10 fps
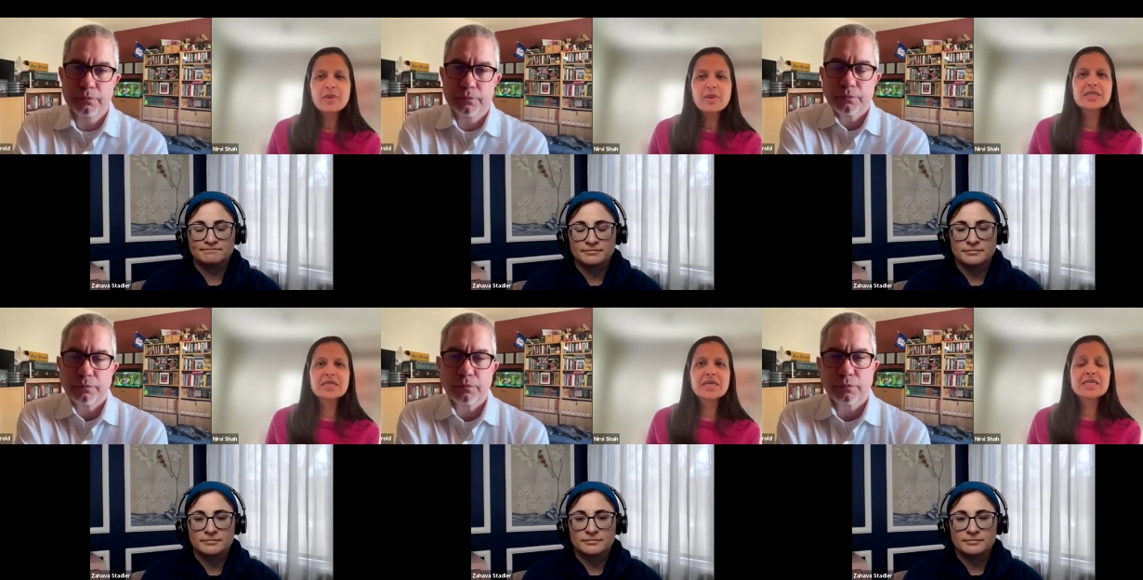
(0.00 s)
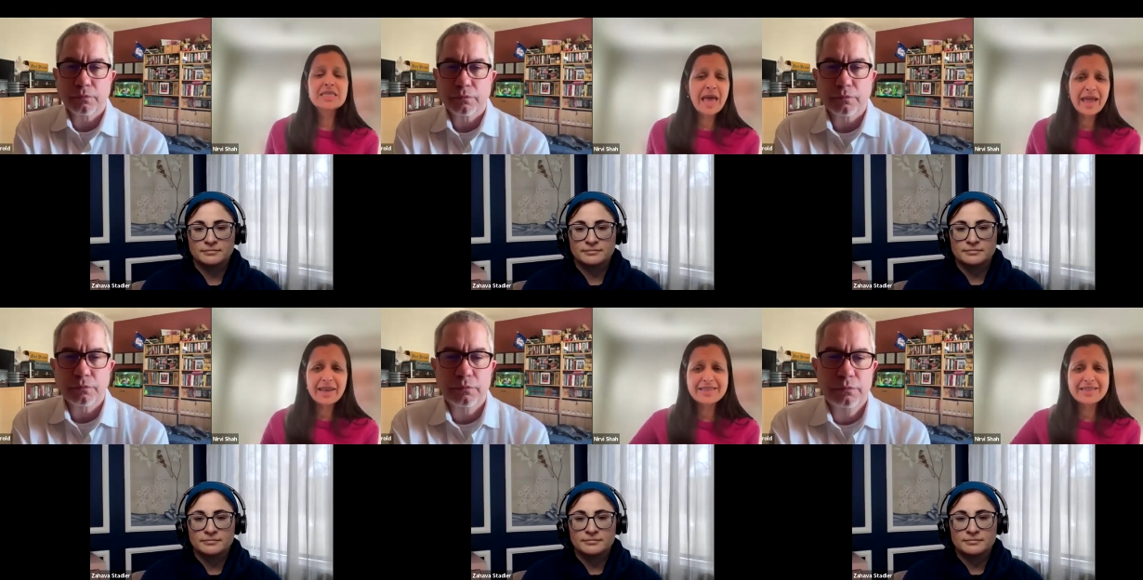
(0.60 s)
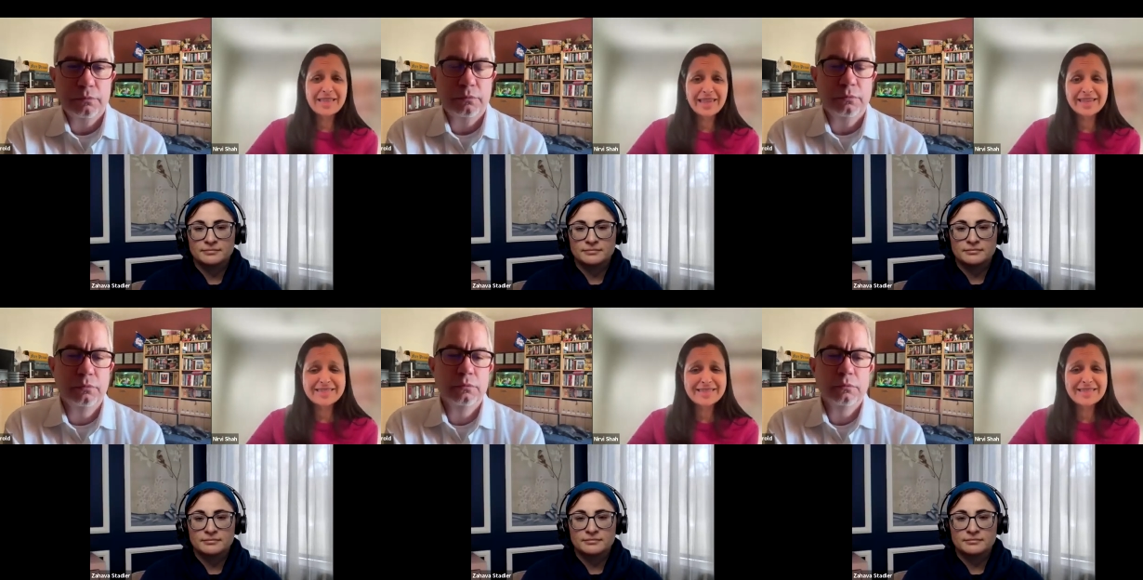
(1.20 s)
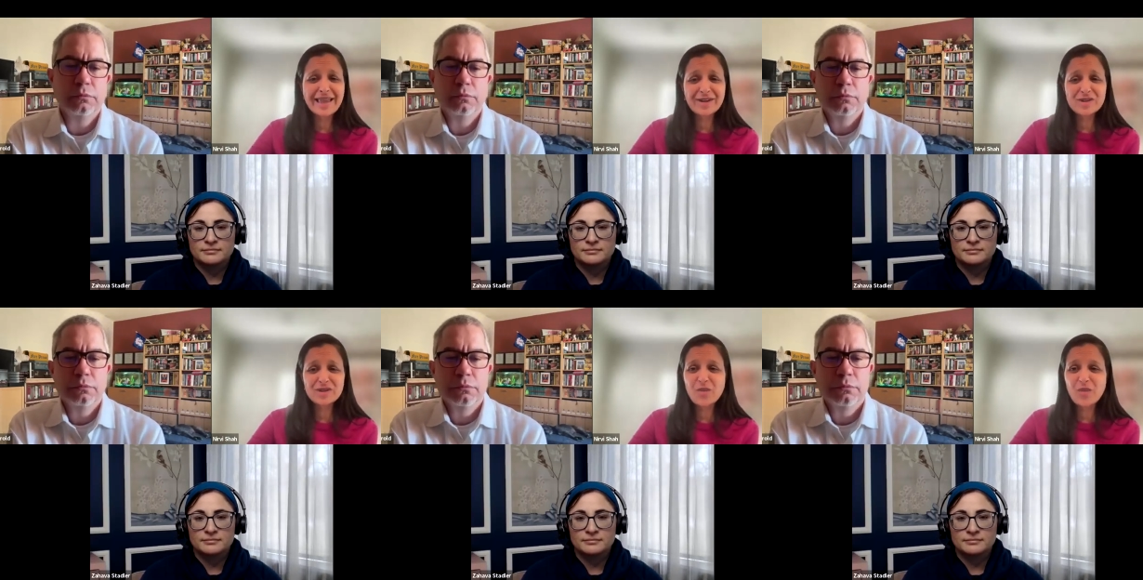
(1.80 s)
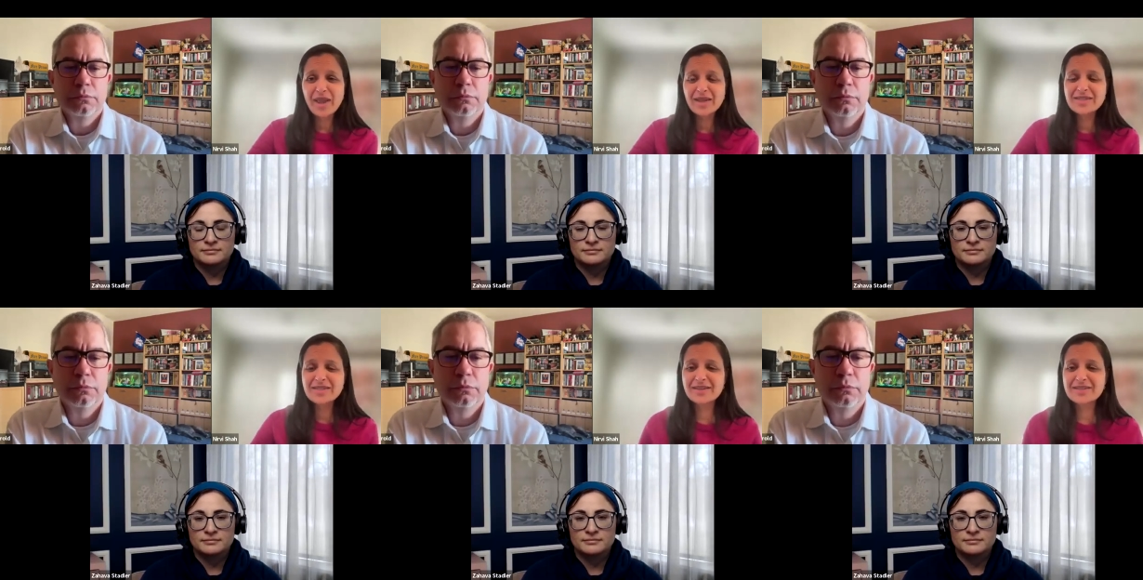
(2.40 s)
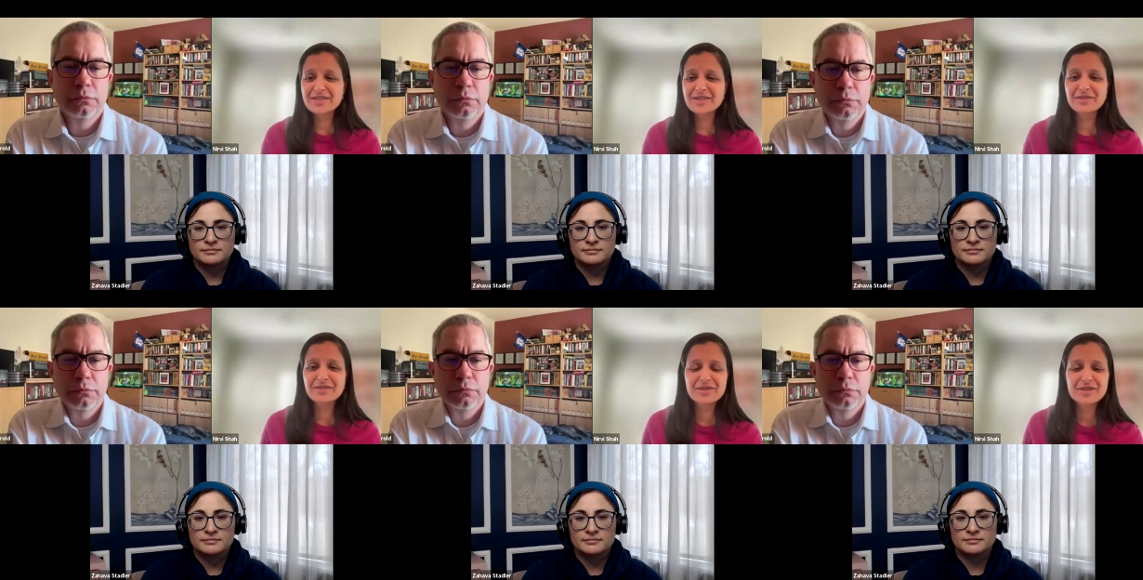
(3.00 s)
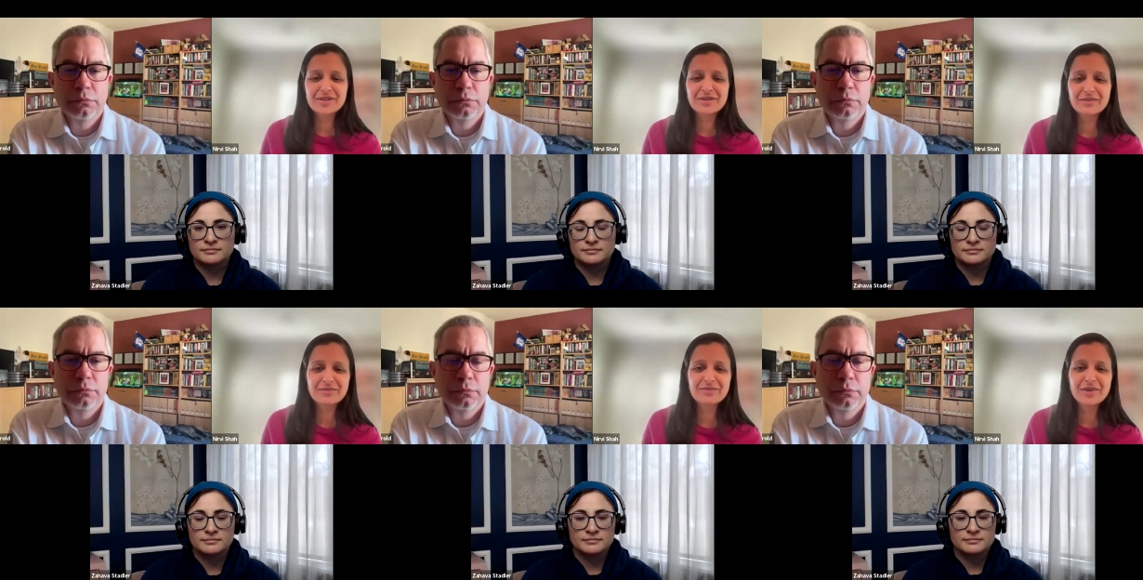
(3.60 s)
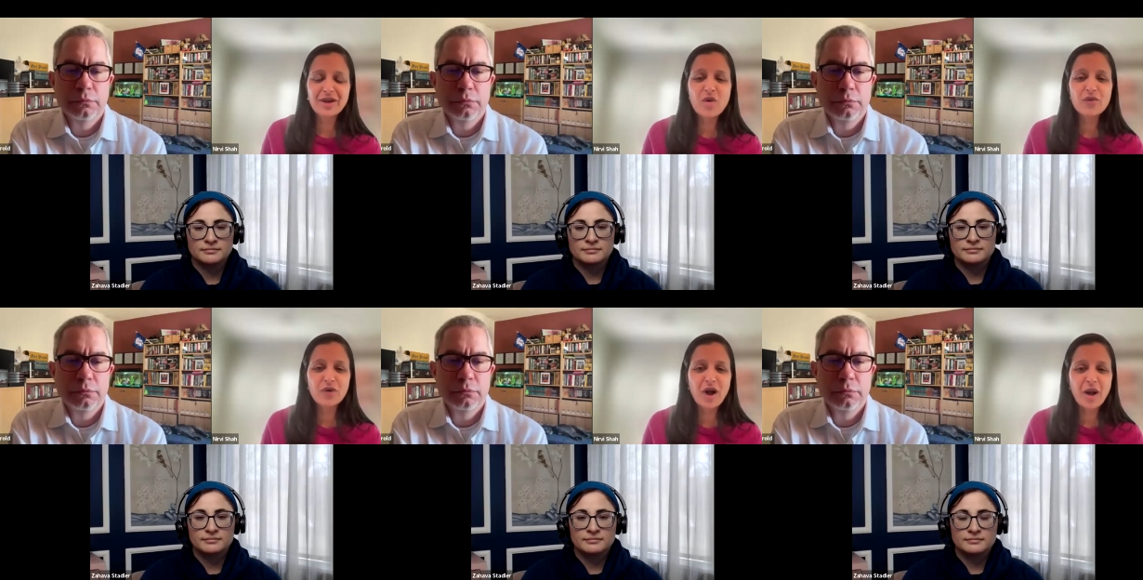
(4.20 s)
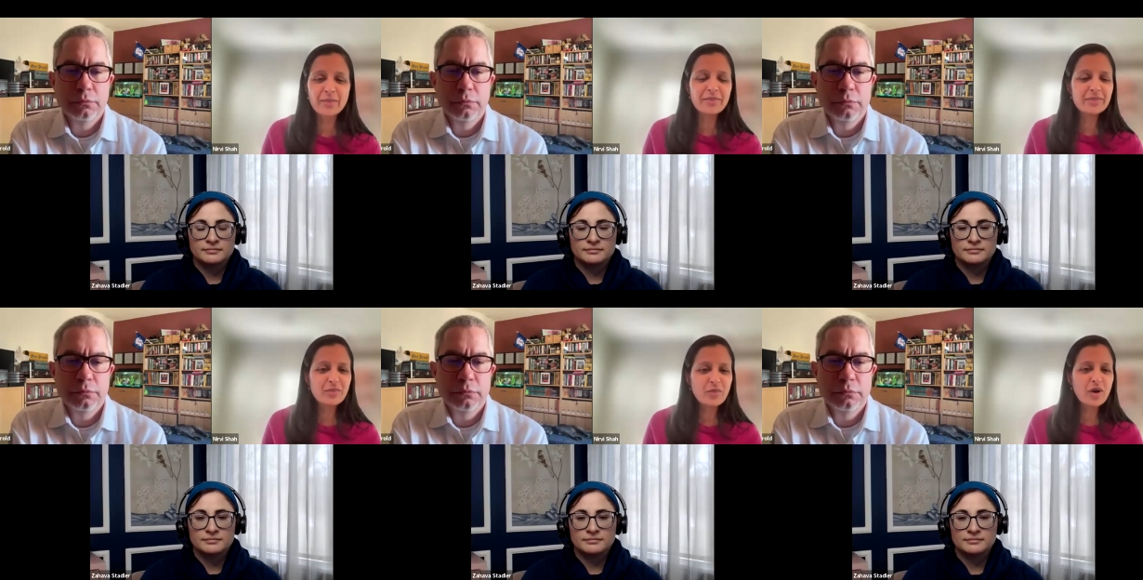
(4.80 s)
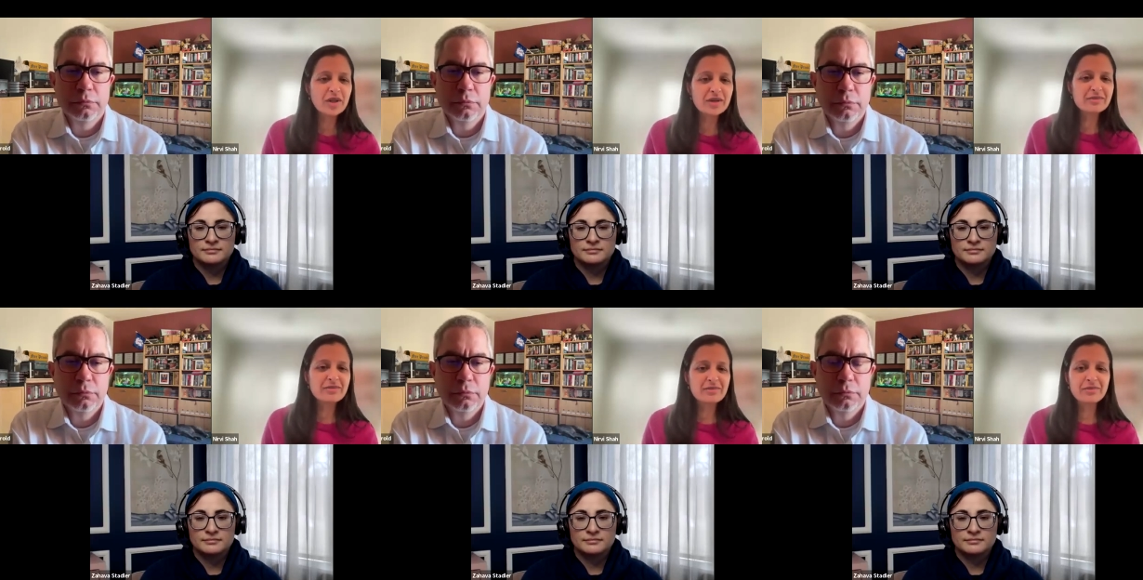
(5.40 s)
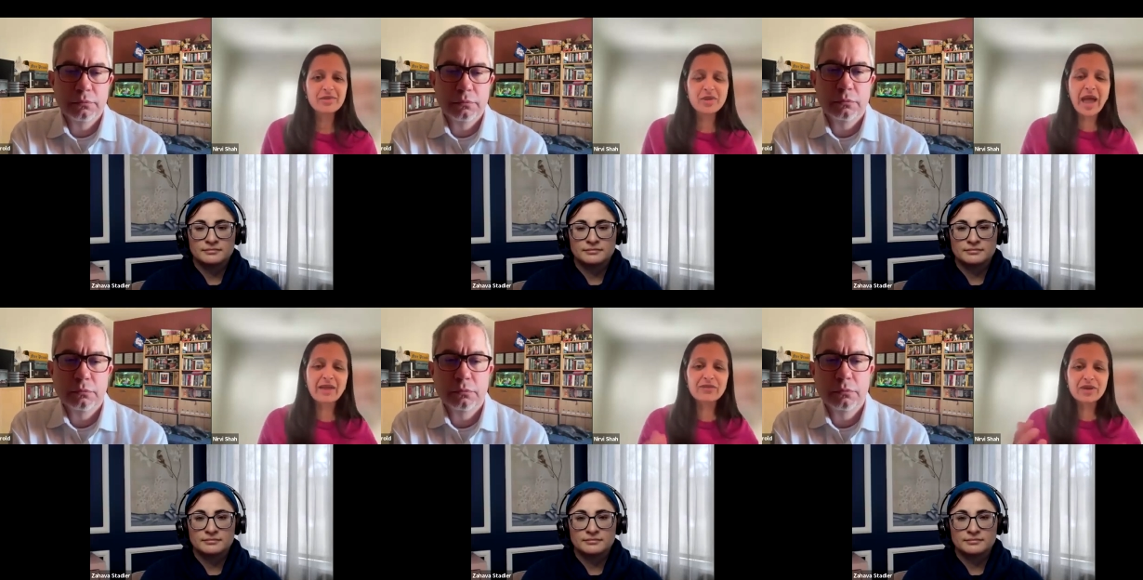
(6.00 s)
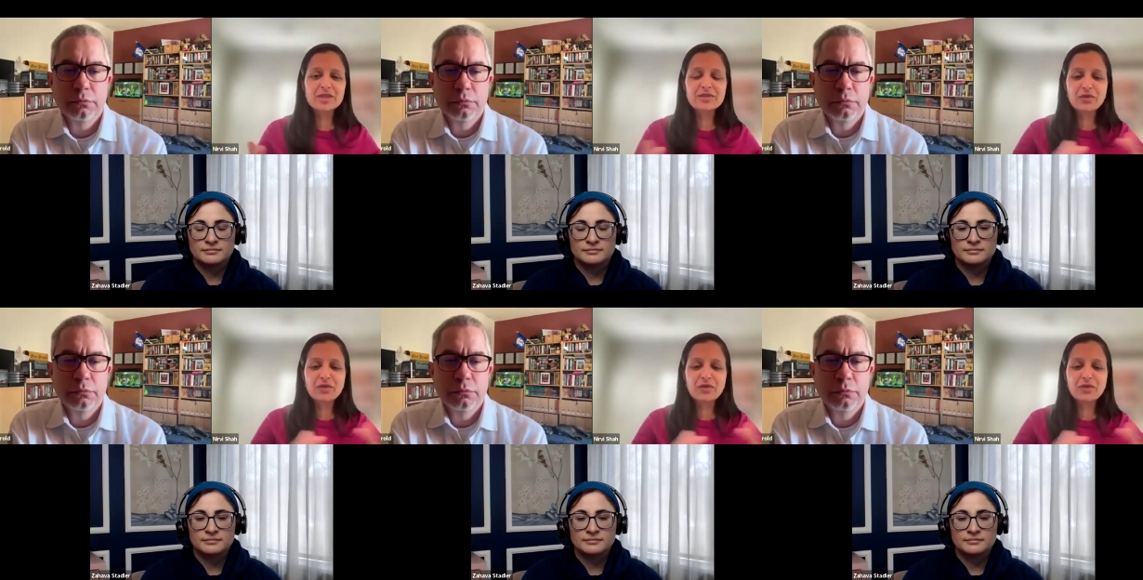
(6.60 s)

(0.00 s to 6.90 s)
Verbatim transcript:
Speaker 1: But is is that is that is this actually a way to to to overcome what the advocates